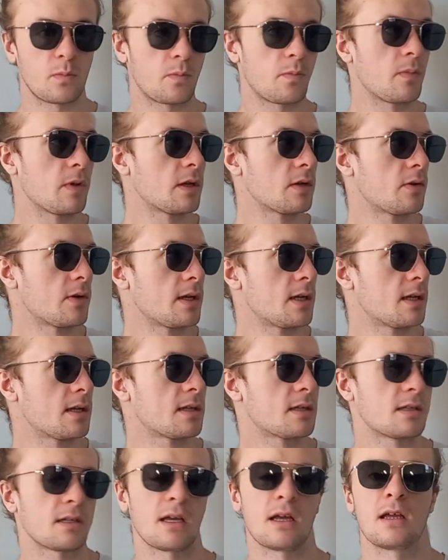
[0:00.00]

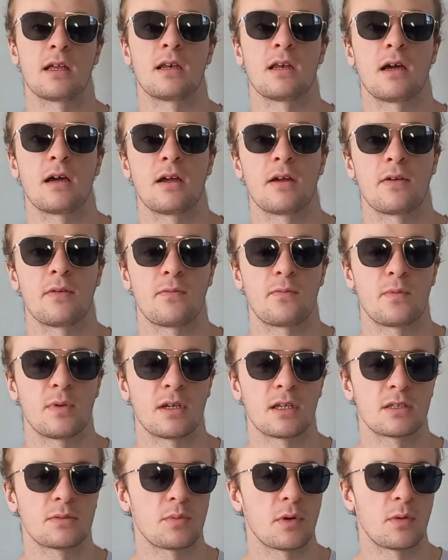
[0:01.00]
ingredient, and I've been
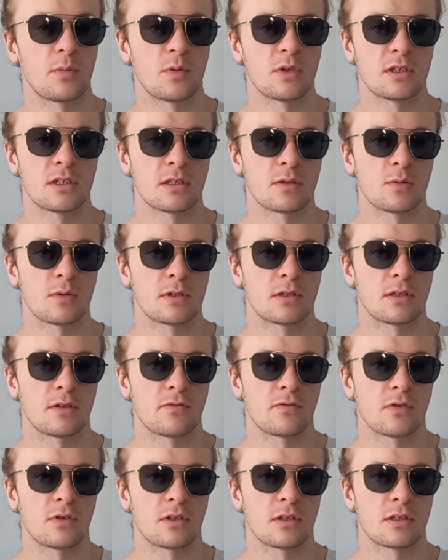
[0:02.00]
experimenting with
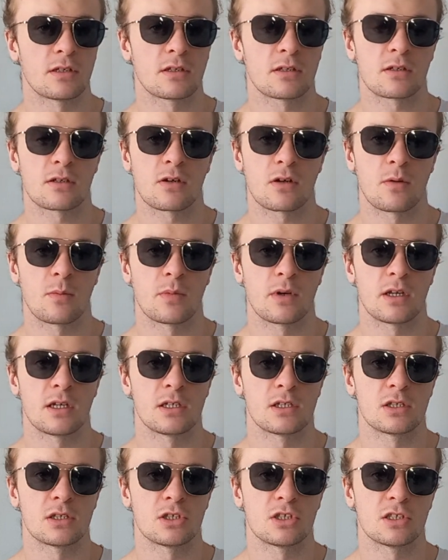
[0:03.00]
different
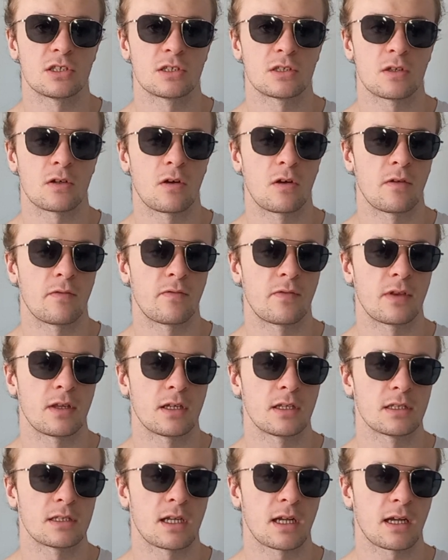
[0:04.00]
combinations of
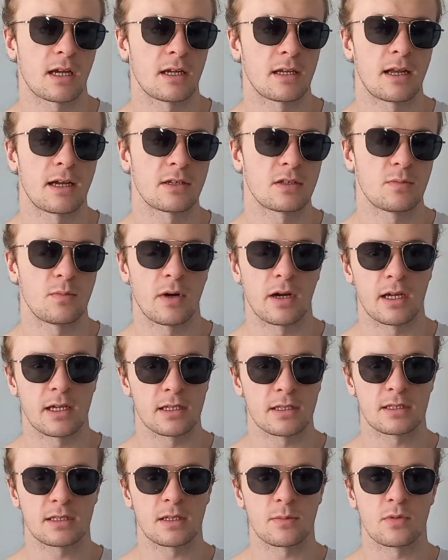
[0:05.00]
things. Like I like to buy
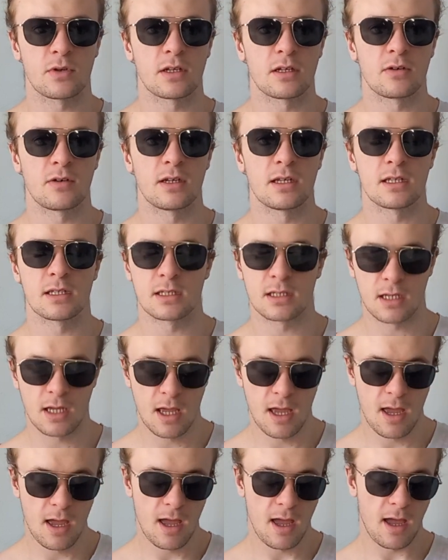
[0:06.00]
separate ingredients,
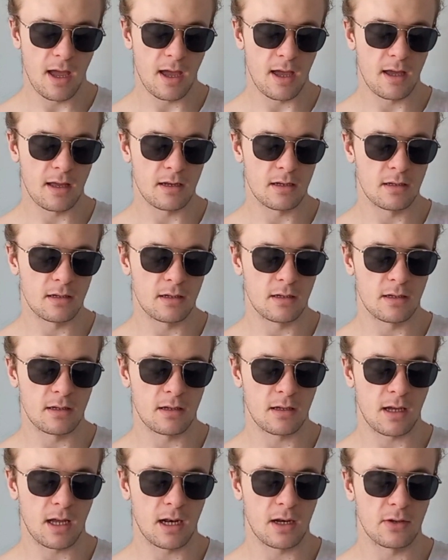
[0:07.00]
and
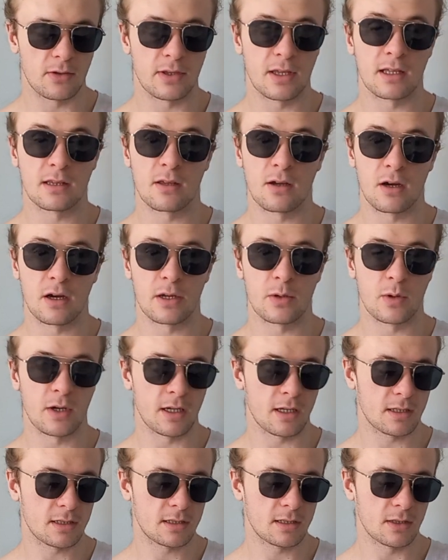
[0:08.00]
I learned that the hard way.
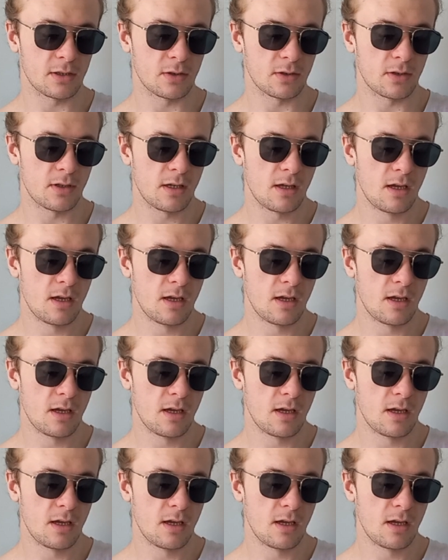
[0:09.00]
So